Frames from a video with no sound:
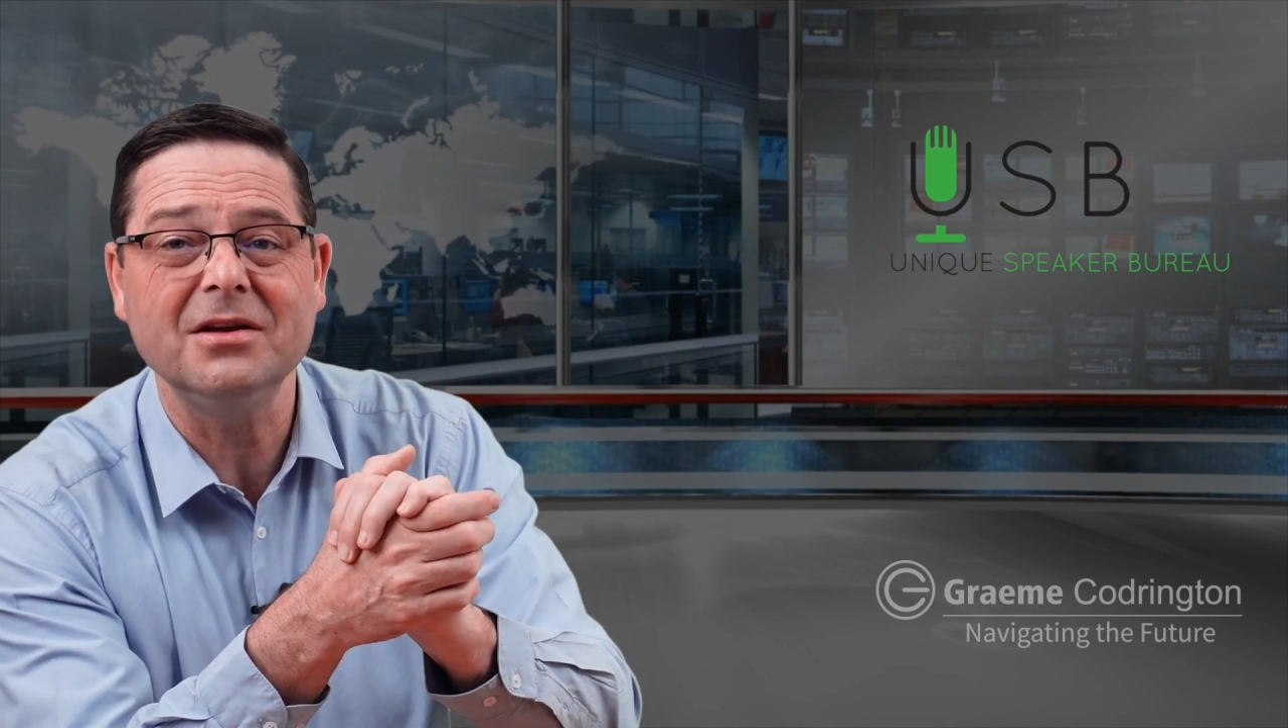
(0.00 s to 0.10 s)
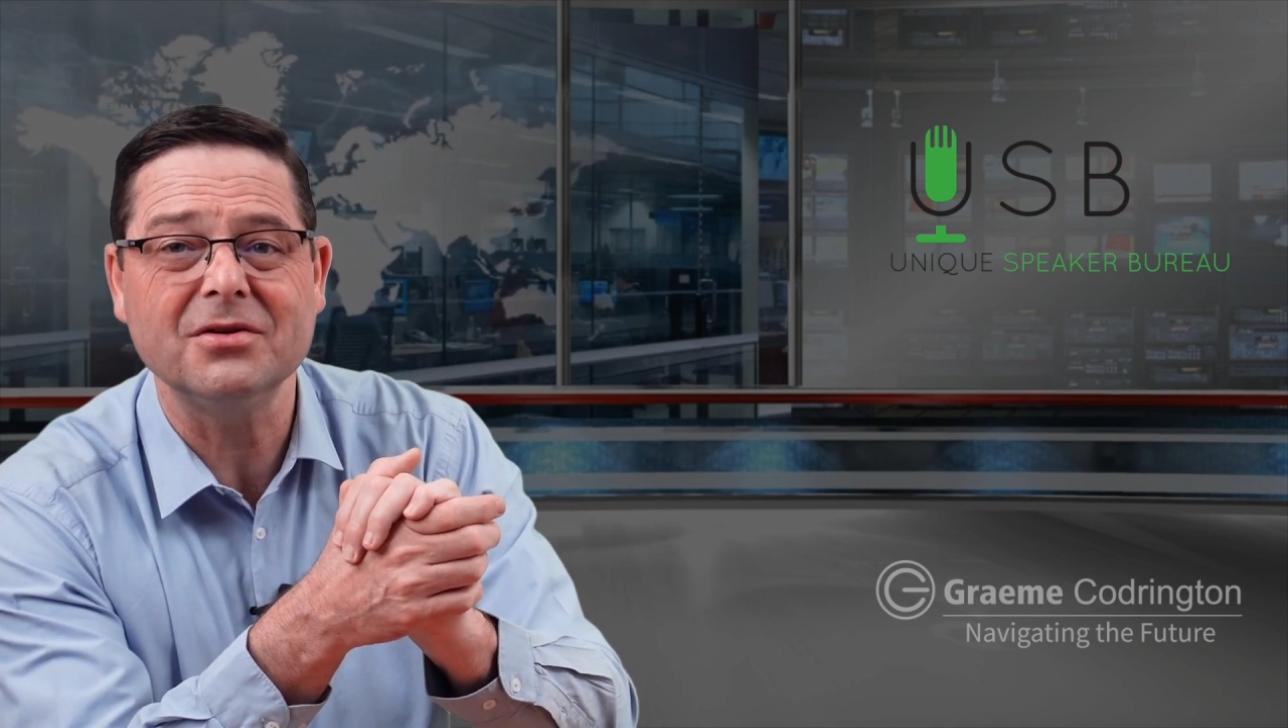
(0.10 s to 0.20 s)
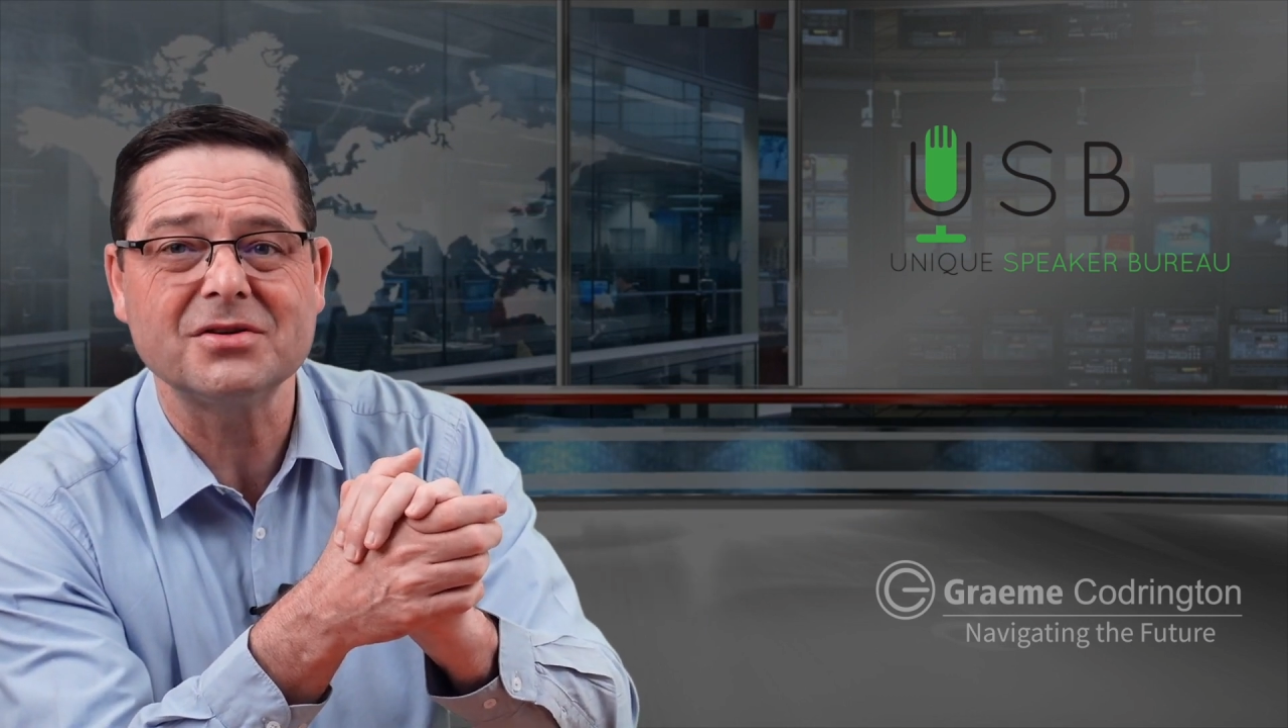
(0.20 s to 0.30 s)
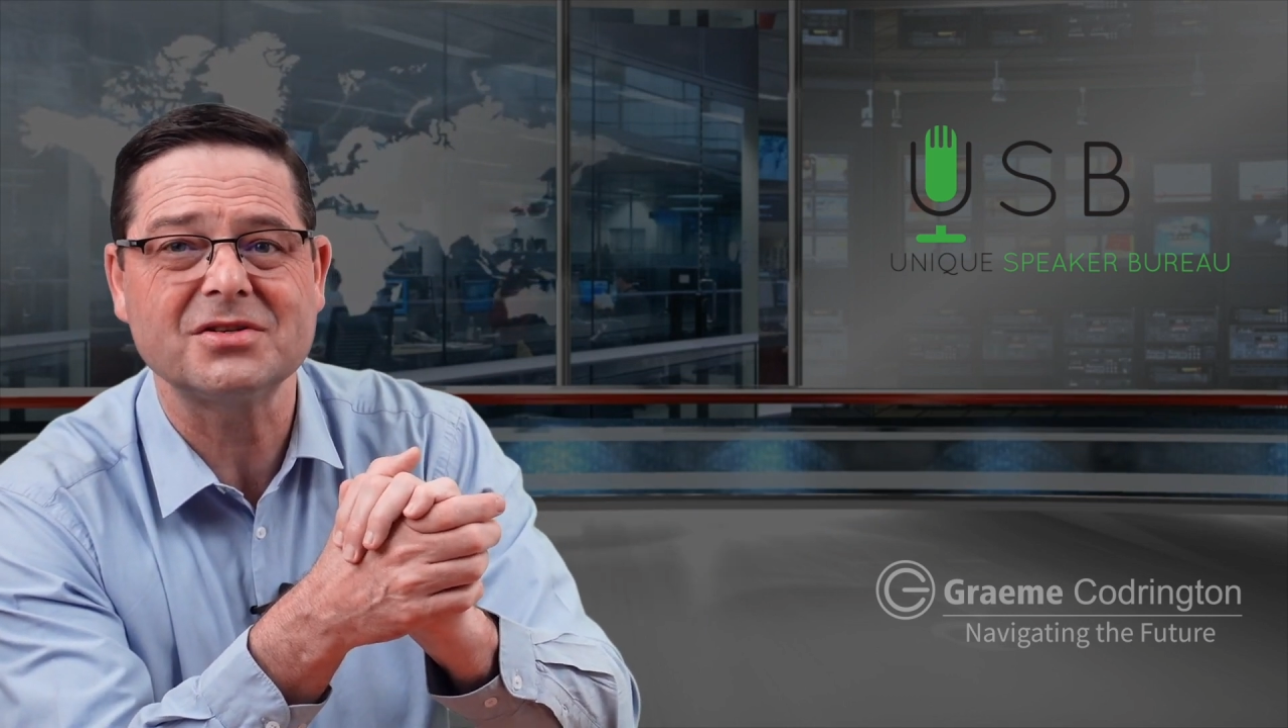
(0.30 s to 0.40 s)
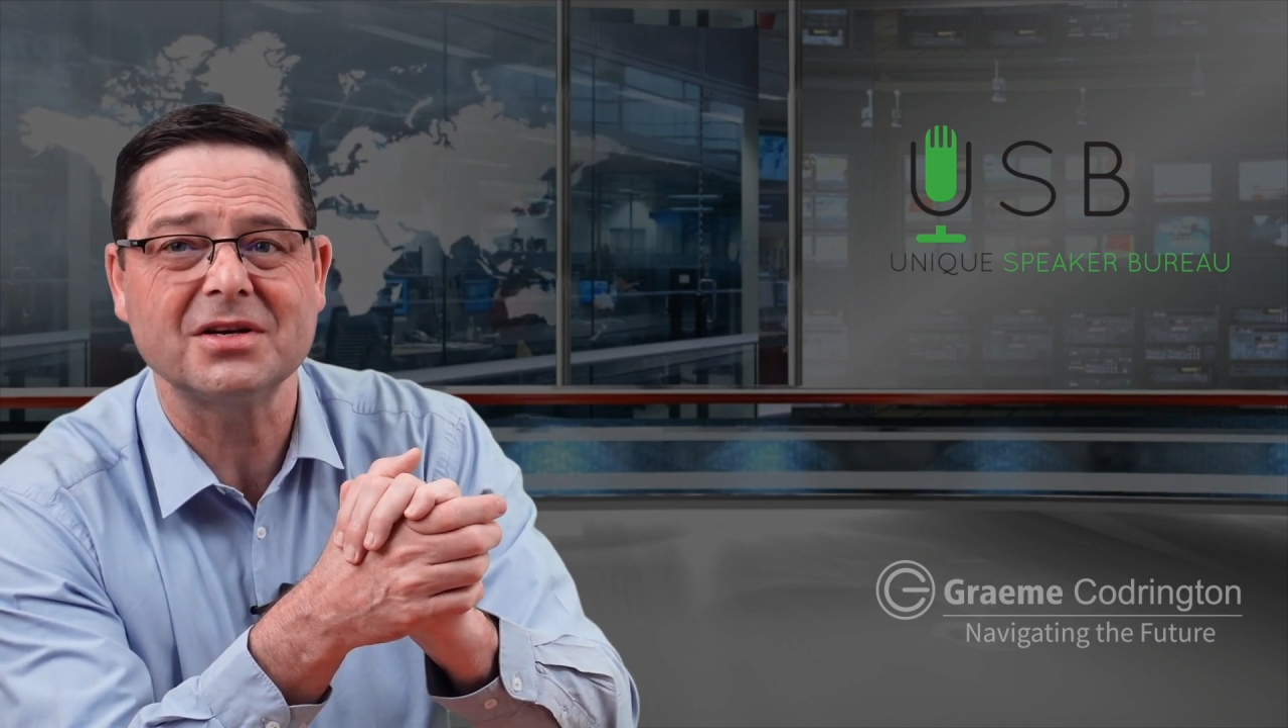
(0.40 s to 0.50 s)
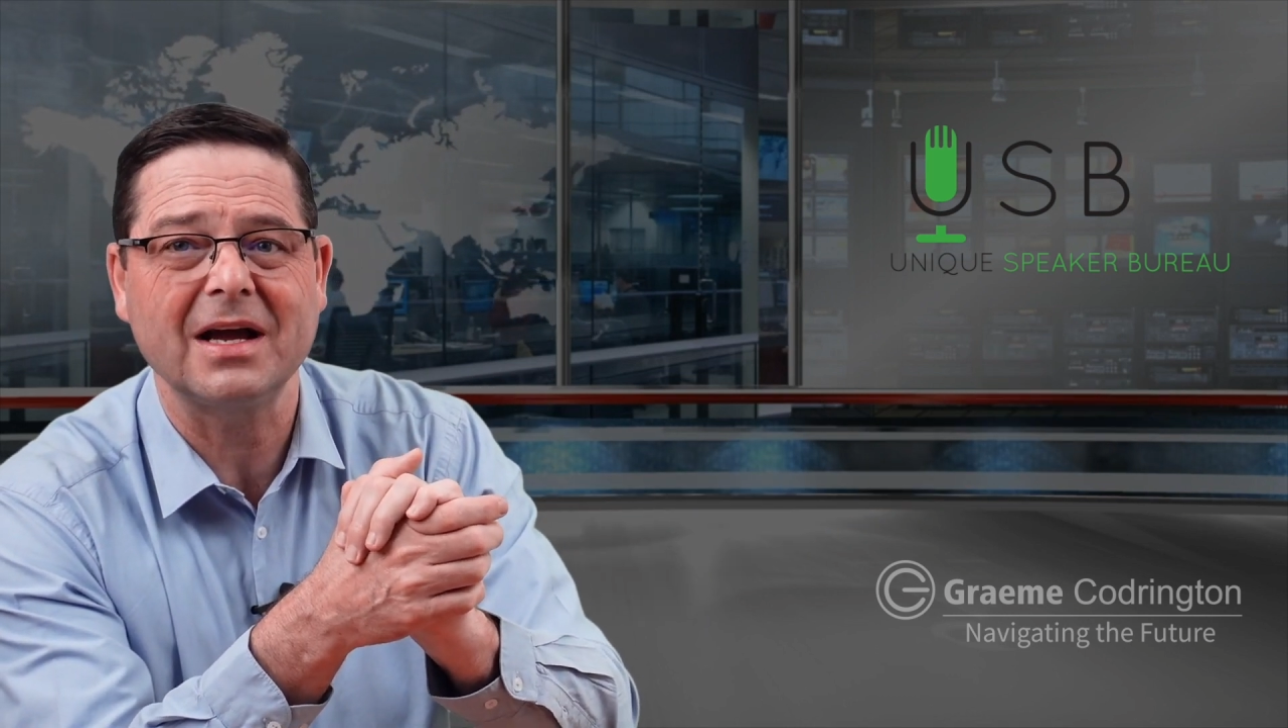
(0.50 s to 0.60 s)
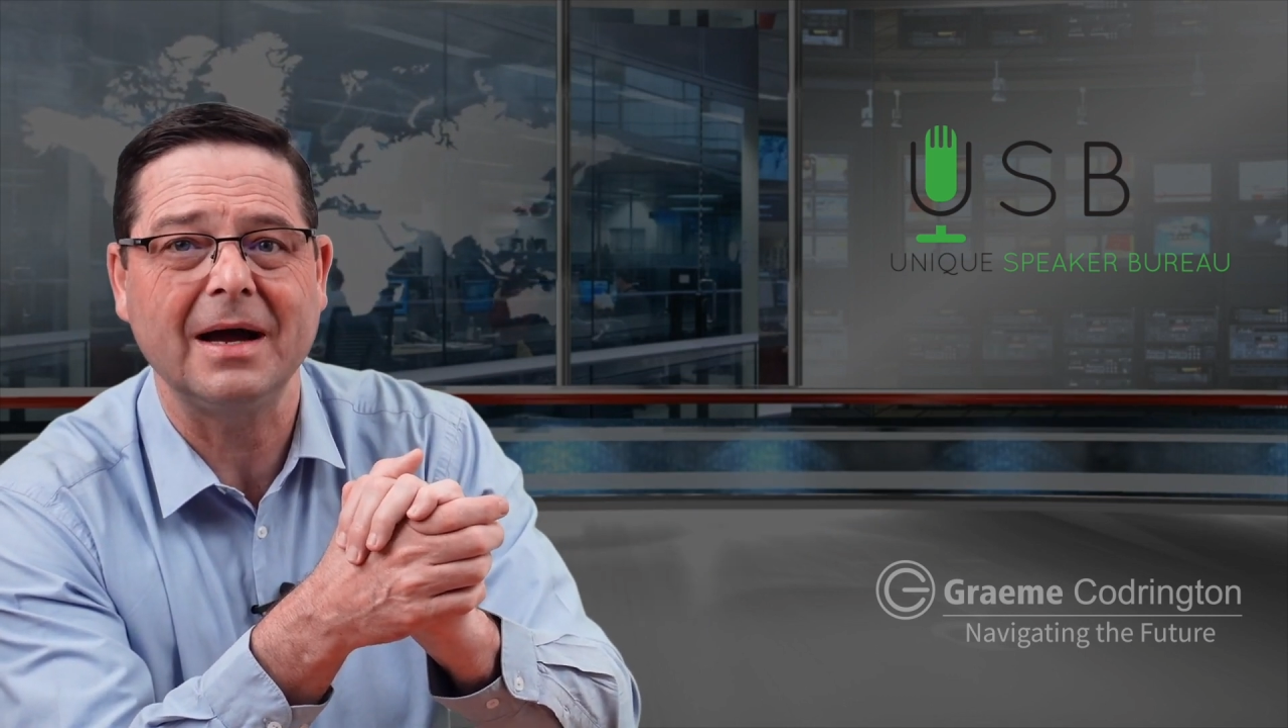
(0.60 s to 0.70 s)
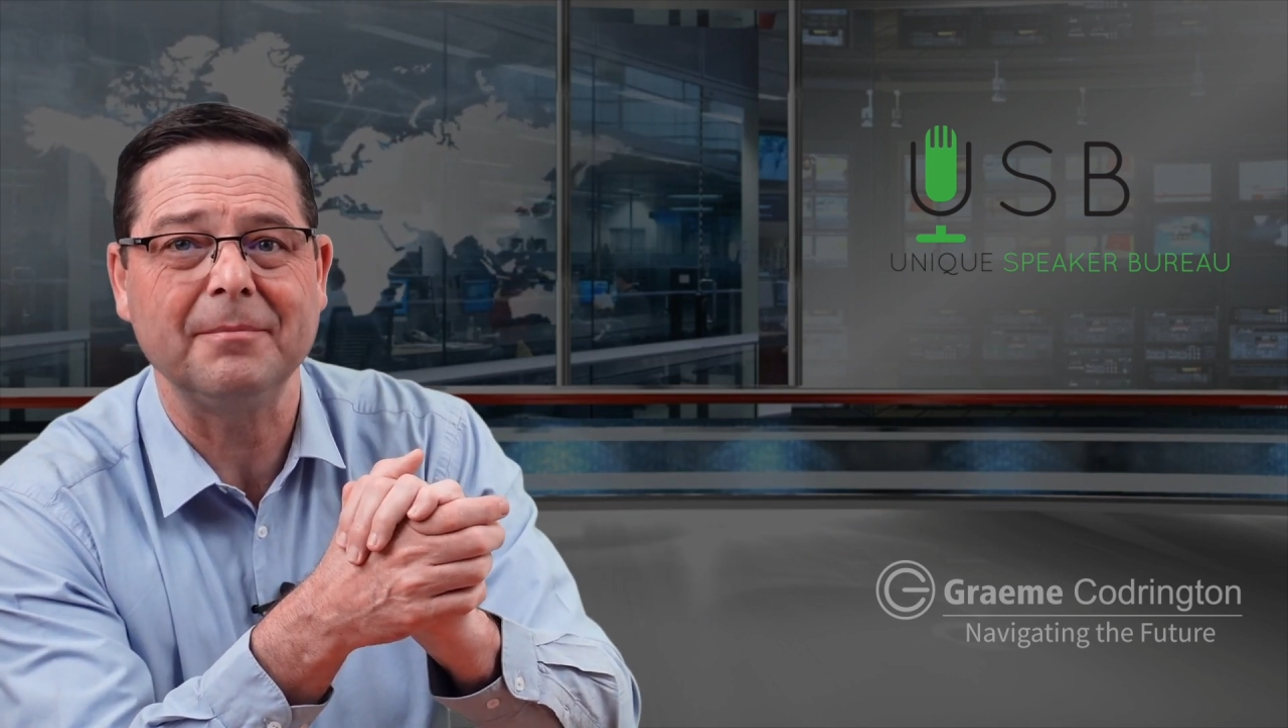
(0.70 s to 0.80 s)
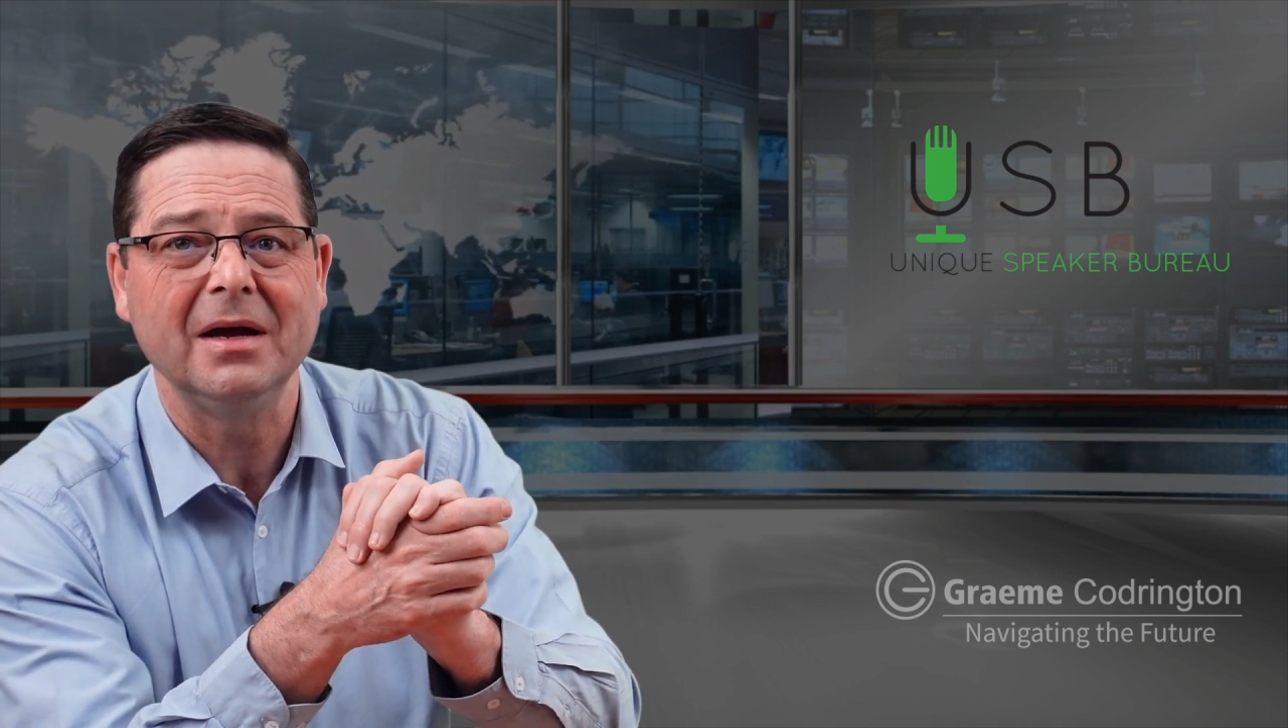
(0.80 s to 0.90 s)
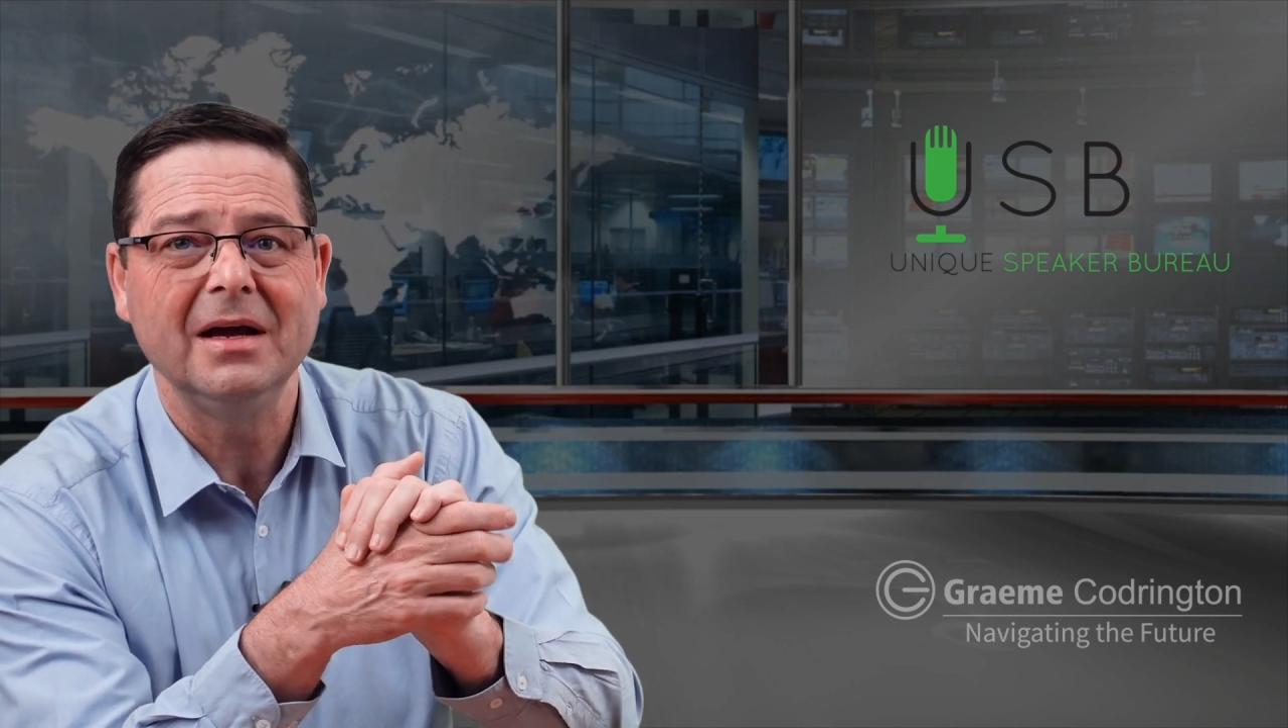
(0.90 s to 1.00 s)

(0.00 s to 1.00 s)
years to come